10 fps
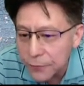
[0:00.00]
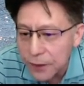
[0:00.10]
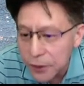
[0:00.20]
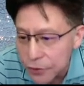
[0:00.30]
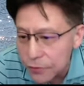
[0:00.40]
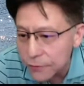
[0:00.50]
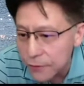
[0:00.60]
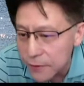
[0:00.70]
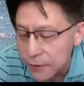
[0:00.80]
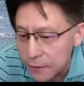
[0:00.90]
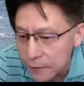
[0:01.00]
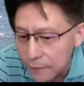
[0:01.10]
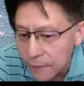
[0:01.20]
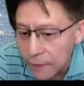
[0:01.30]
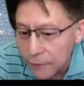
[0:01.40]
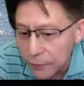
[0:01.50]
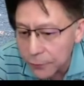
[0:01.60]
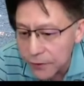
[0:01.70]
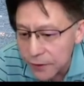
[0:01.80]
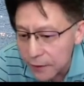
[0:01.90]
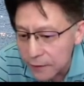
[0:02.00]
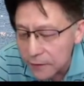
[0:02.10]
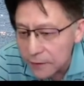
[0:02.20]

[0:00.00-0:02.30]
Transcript: each university will present.